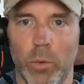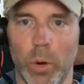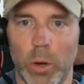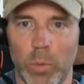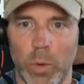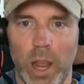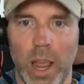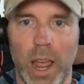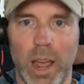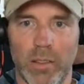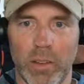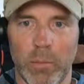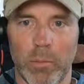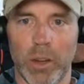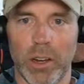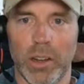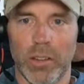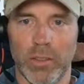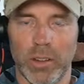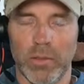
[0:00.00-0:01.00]
we have a
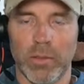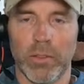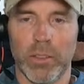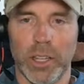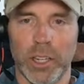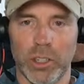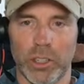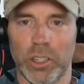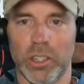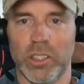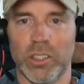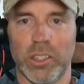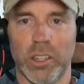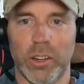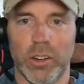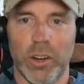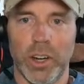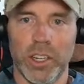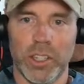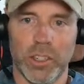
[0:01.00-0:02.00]
bit of inflation
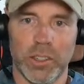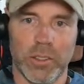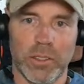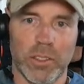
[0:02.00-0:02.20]
acceleration.